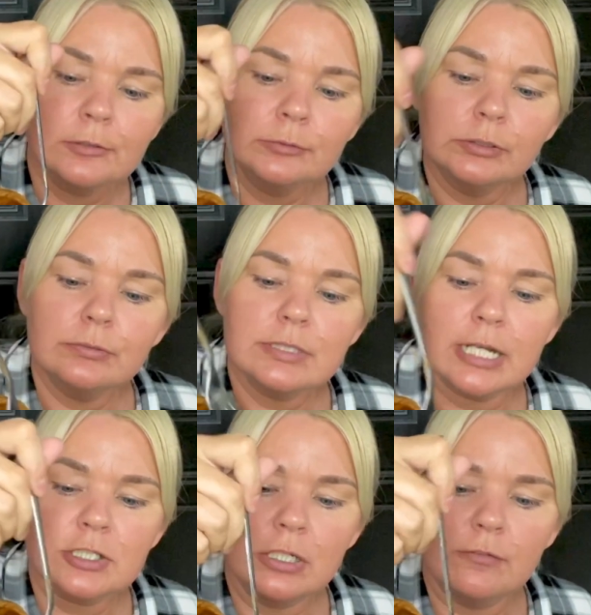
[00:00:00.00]
Oh, it's
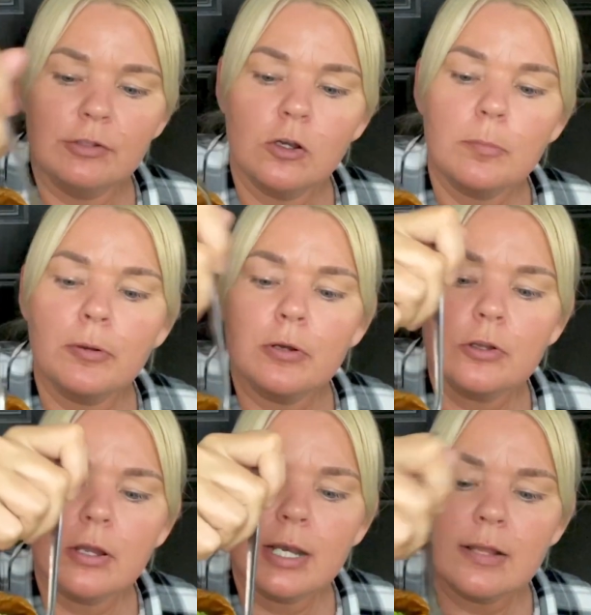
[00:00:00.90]
actually lovely all poured
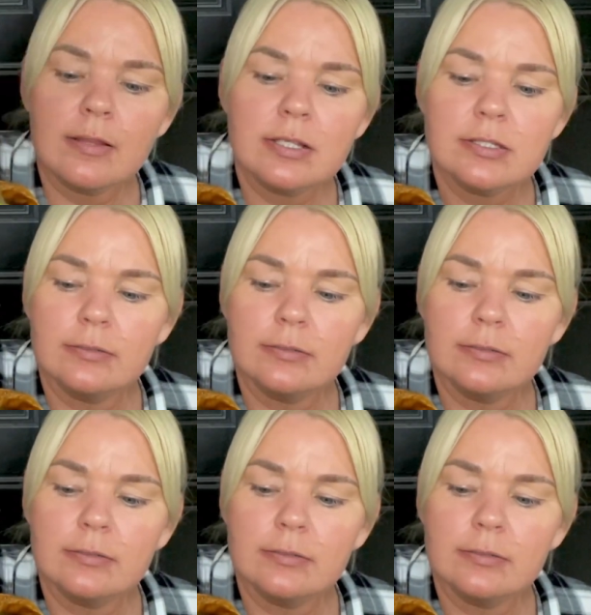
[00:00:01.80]
on like this.